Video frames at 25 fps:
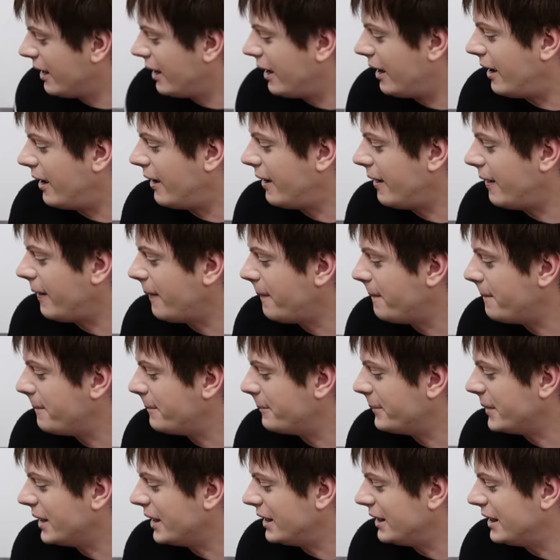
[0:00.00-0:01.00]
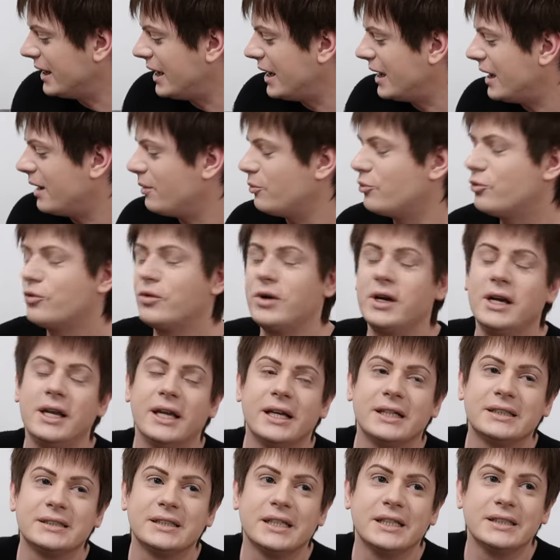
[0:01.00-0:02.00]
I'm really
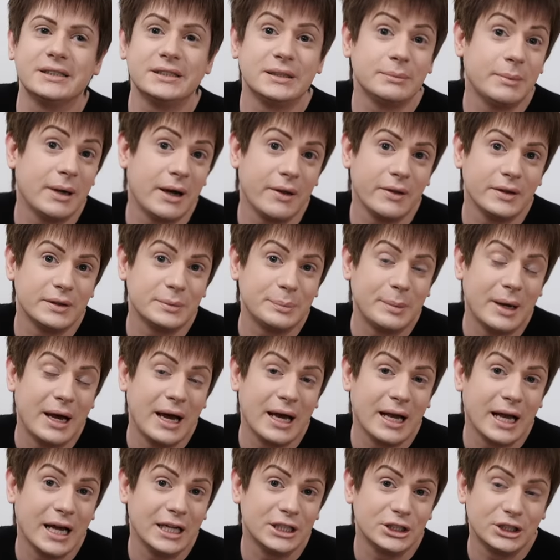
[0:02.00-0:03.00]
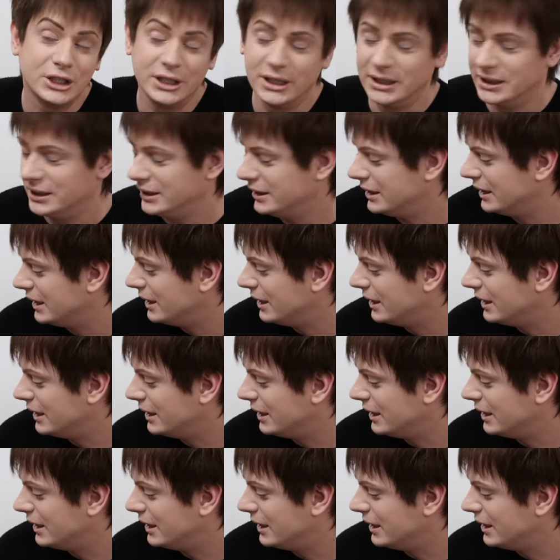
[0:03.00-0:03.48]
excited about this bag actually.